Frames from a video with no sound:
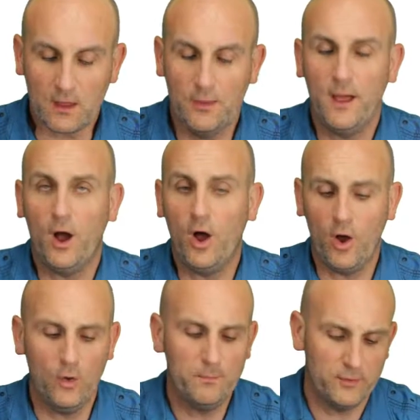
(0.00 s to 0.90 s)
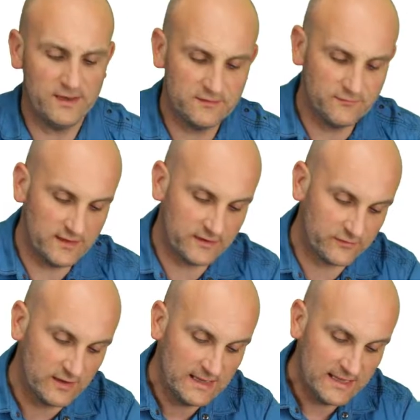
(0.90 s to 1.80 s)
And the whole point of
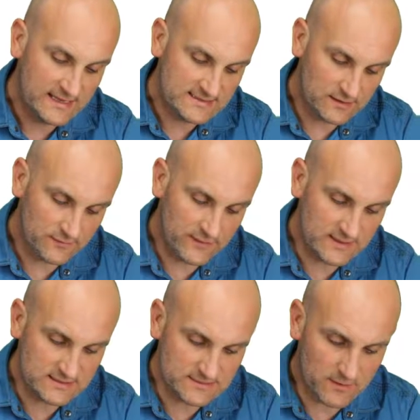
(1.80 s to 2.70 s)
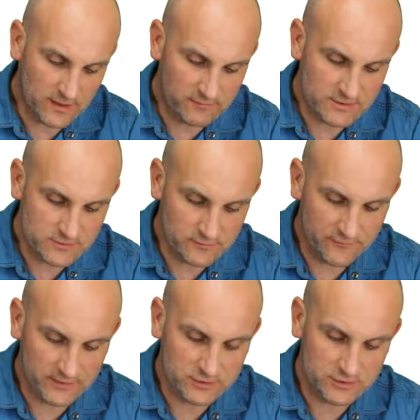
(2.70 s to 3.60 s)
this is that this is my original
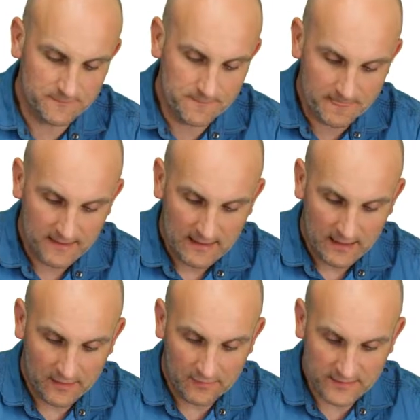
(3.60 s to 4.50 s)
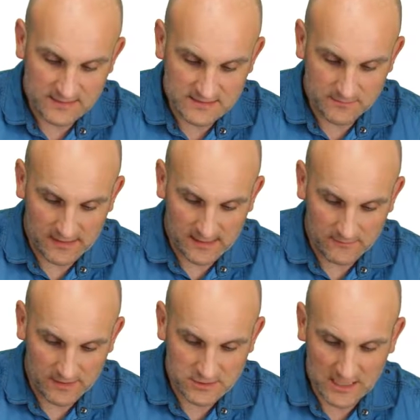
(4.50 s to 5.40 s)
function, and this is my
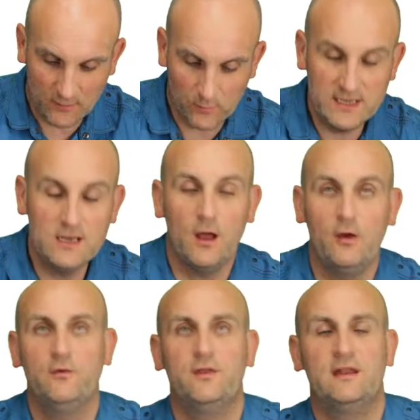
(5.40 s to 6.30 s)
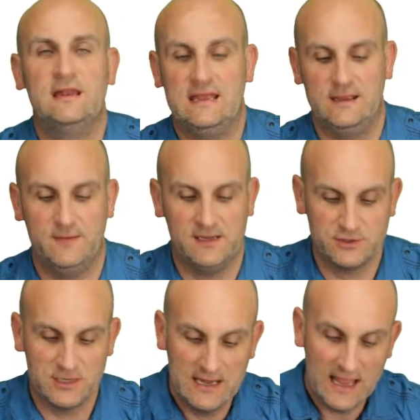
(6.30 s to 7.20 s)
image. And we know that an
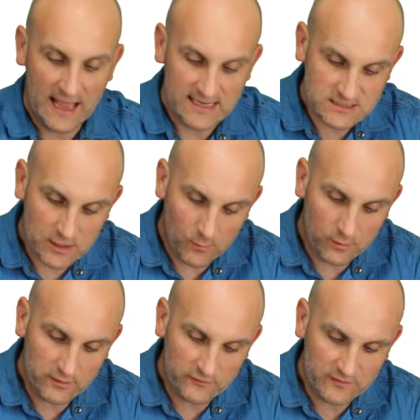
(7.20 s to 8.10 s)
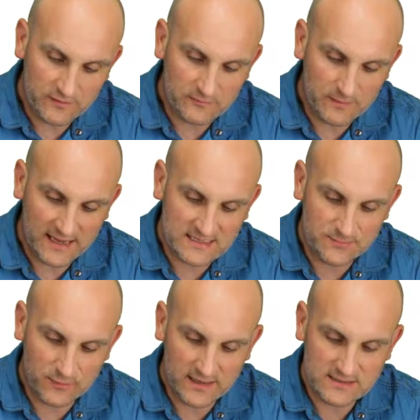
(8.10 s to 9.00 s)
image has coordinates
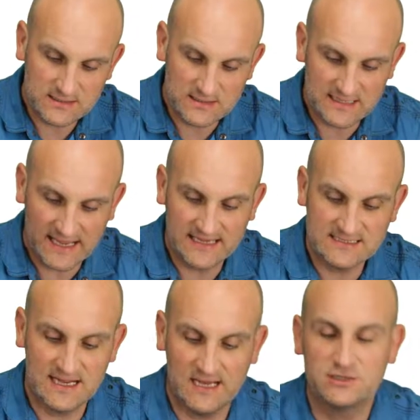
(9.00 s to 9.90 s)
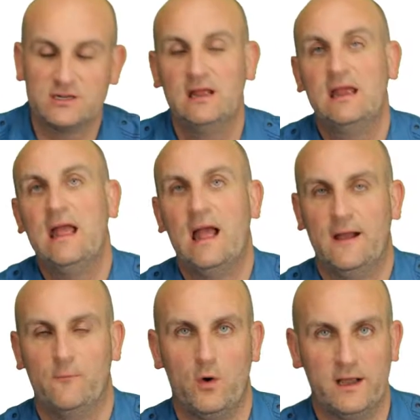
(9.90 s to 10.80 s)
expressed as x dashed
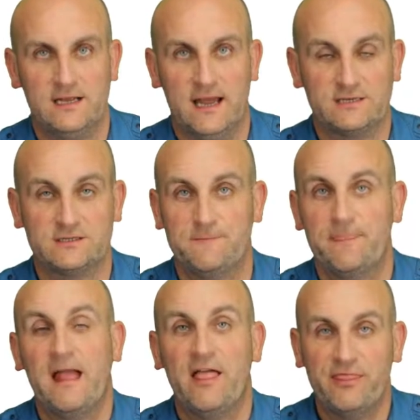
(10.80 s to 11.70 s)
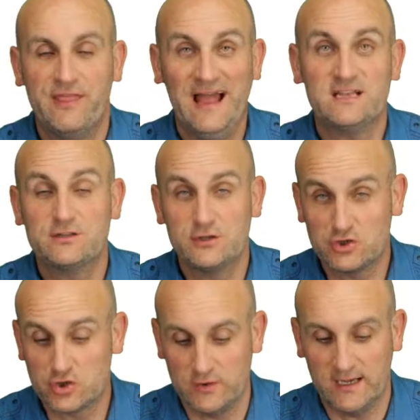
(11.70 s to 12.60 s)
and y dashed. That's the
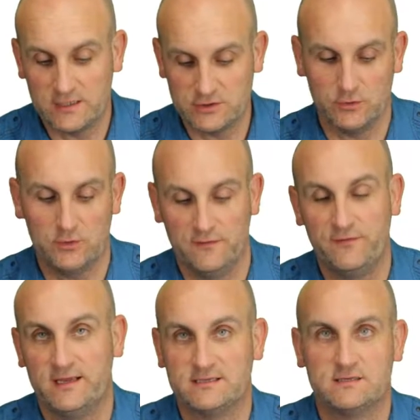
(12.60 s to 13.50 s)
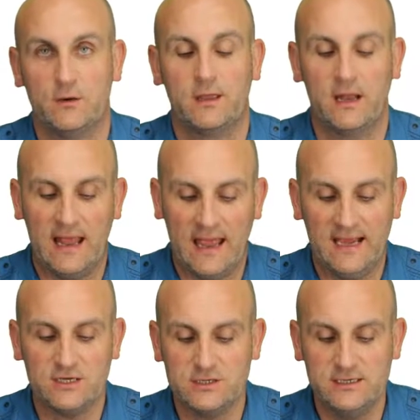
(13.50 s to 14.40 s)
trick to all of this. So I'm going to
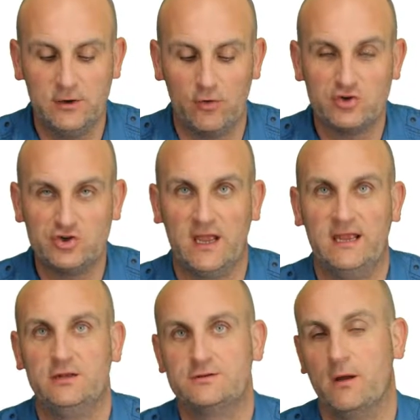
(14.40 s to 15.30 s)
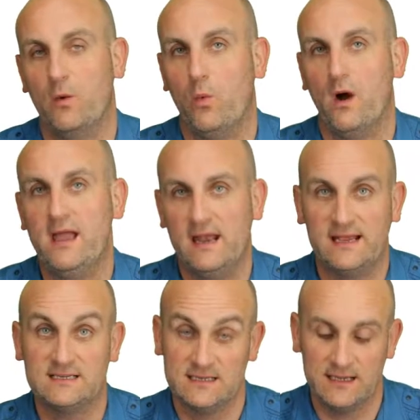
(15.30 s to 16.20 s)
actually change my y and
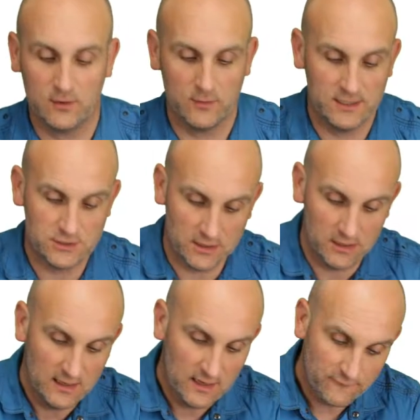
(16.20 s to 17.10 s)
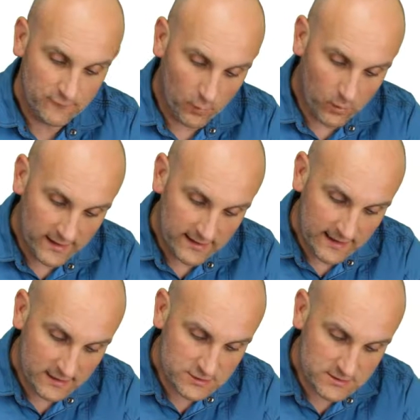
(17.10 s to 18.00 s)
x in that equation for y
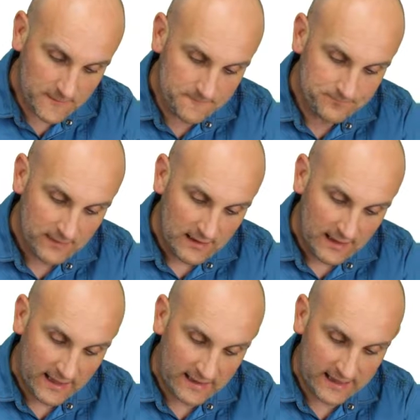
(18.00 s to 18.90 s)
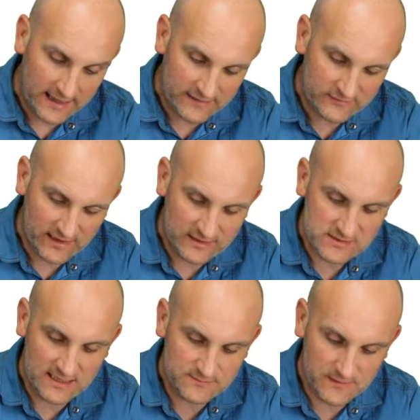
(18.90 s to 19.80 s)
dashed and x dashed.
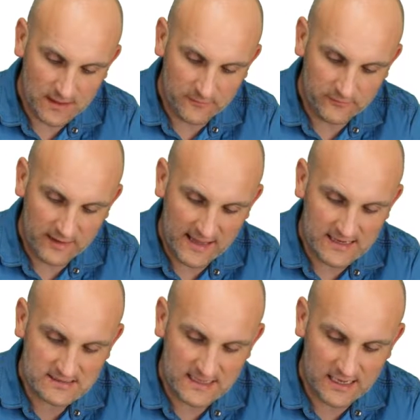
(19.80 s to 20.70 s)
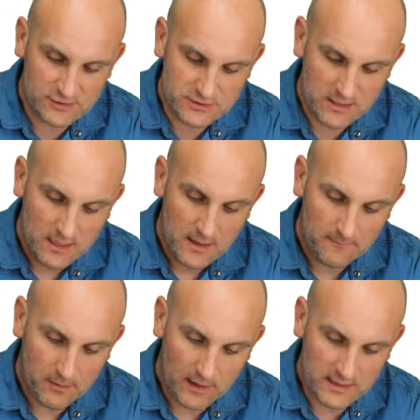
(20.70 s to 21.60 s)
So that becomes x dashed
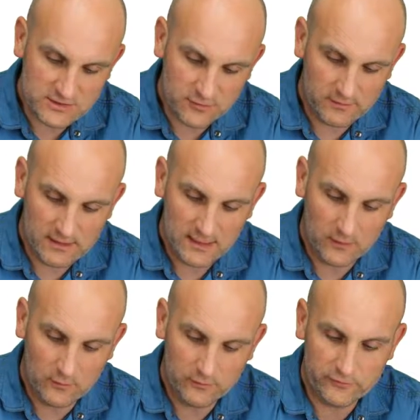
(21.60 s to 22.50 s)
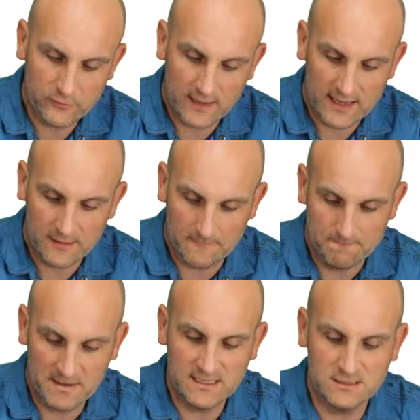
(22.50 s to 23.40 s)
plus 3 all squared
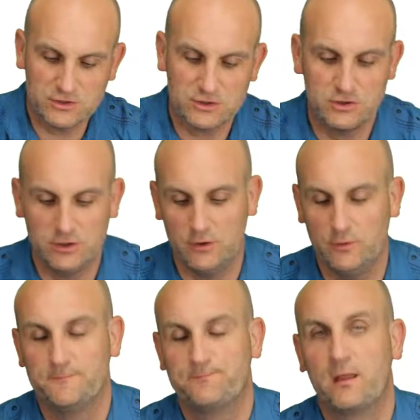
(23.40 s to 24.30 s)
minus 2.